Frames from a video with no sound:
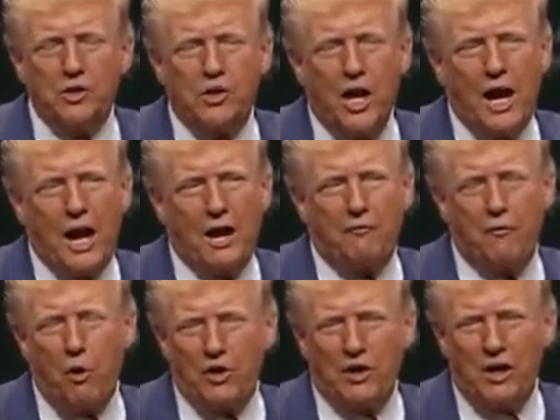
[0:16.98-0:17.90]
This guy had
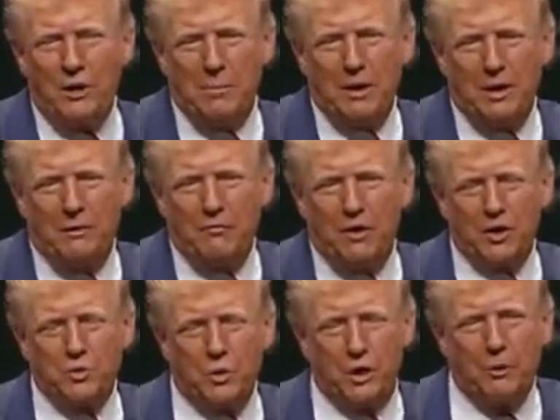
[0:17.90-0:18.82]
14 million
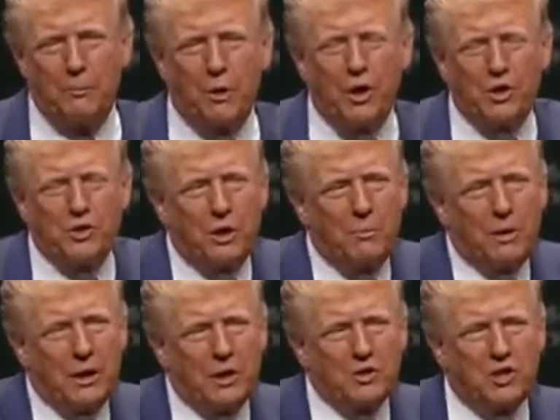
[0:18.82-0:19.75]
votes, we're going to put in
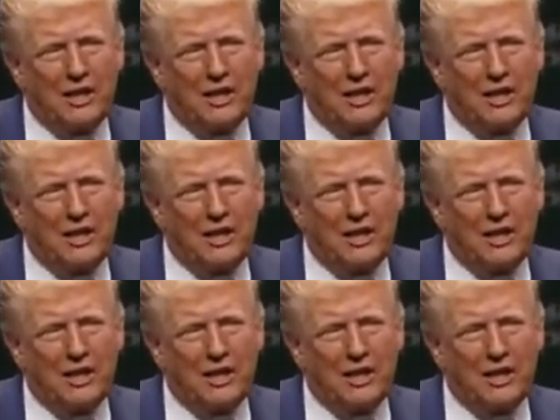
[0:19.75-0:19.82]
somebody else.